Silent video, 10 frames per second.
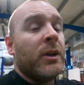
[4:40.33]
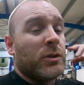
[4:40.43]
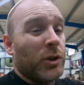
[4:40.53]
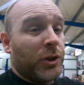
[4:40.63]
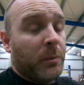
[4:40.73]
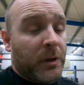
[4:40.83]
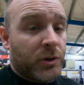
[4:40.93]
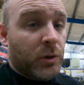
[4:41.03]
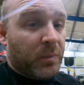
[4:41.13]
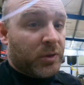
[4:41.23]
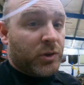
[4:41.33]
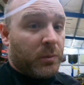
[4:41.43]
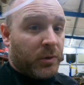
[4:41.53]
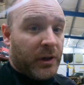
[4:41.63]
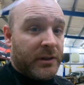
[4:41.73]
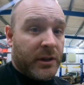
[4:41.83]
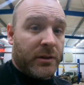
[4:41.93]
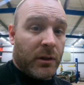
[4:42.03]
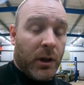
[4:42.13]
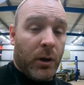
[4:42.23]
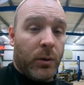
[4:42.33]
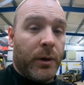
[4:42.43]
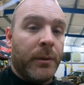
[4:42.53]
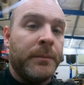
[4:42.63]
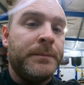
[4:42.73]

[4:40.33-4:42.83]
So it should be super, super easy to load.